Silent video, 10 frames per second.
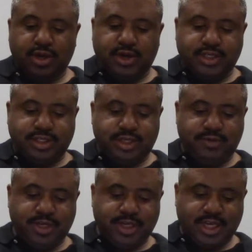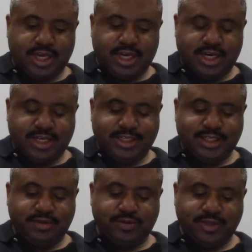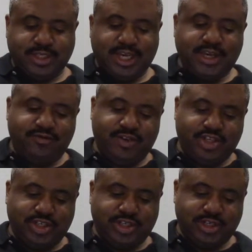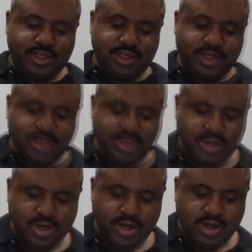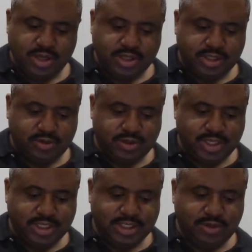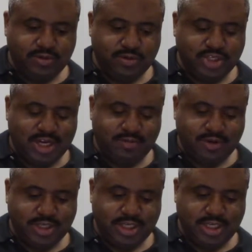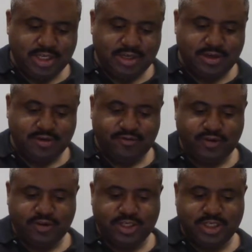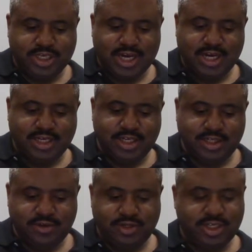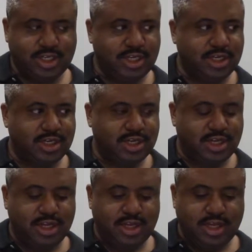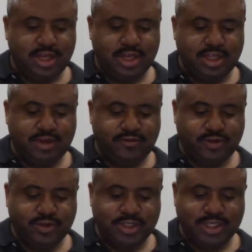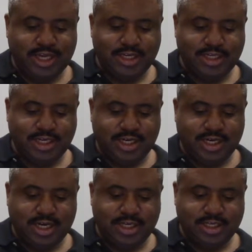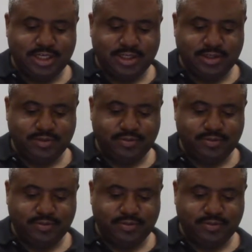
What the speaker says: All right, so then we look at Ezekiel's second vision. So Ezekiel chapter 10, verses 9 to 13, and then verses 18 and 19.